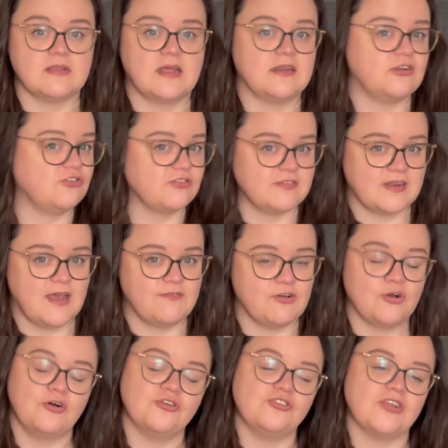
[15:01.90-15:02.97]
and it doesn't have a
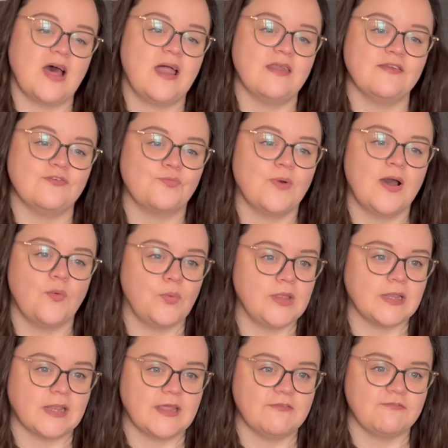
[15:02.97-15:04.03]
hood, and where we
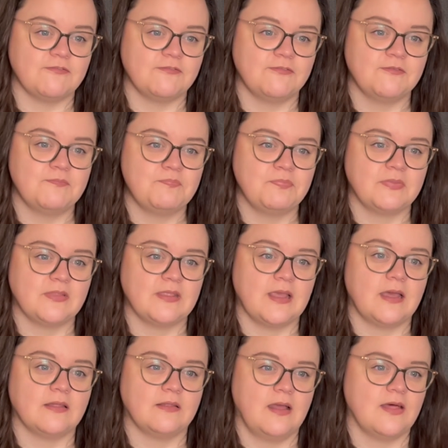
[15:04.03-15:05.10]
live
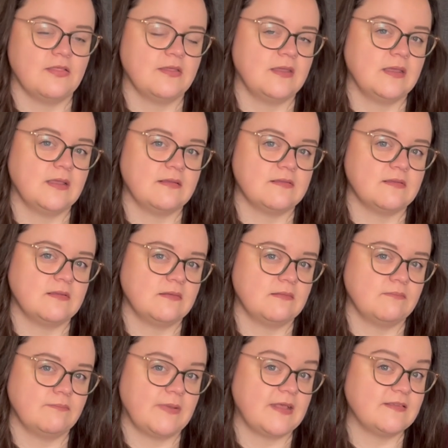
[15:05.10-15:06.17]
I think it's
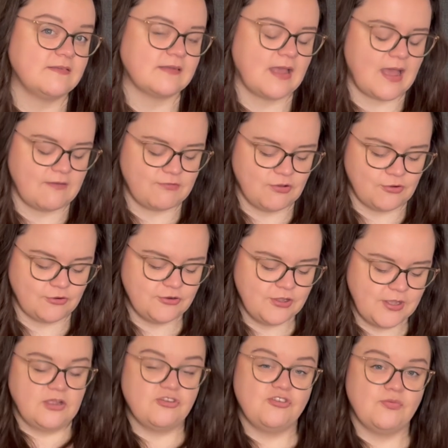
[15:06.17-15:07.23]
best to have a hood,
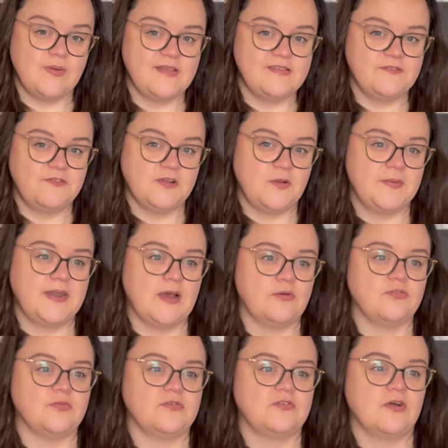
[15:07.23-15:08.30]
and she wears it for going out,
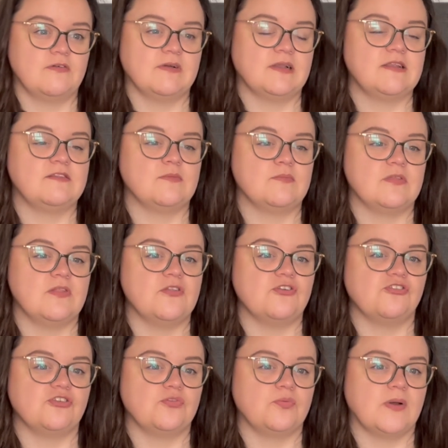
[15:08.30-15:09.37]
so it's not really something that
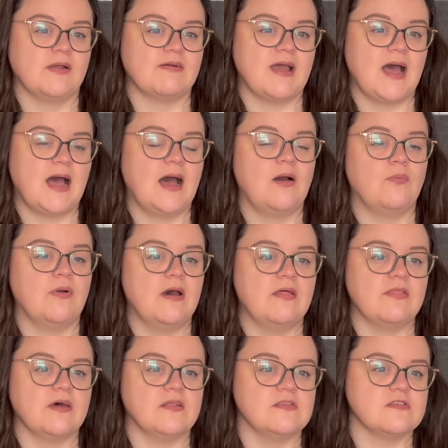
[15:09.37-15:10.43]
she'd wear a hat with.
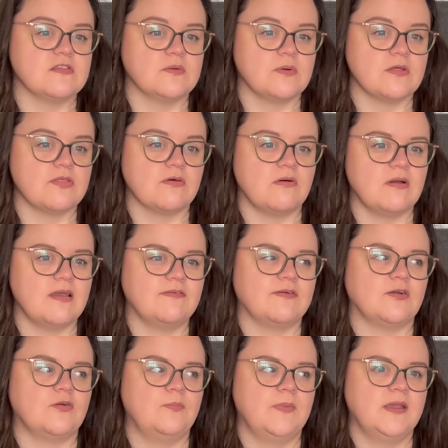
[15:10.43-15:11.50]
And so I thought if I
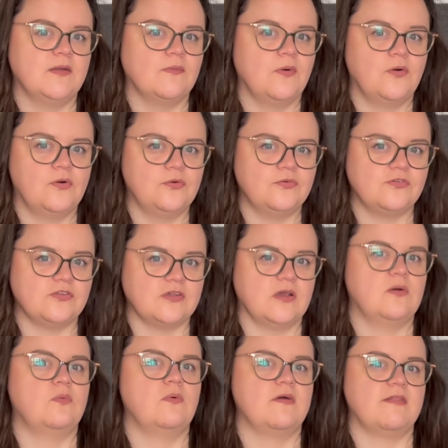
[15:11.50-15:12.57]
could make her a hood to go
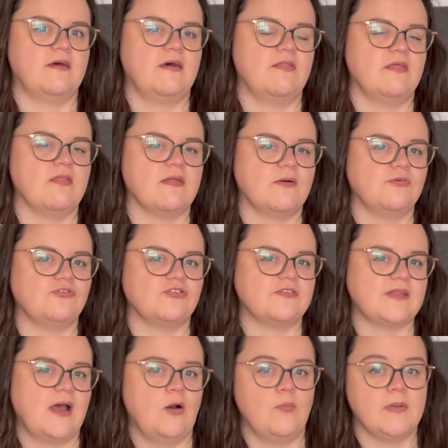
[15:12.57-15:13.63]
with it, then that would just
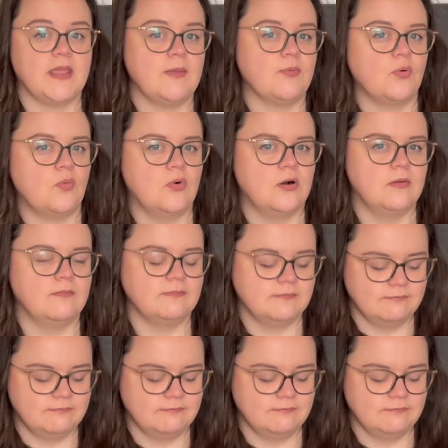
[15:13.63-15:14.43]
help keep her warm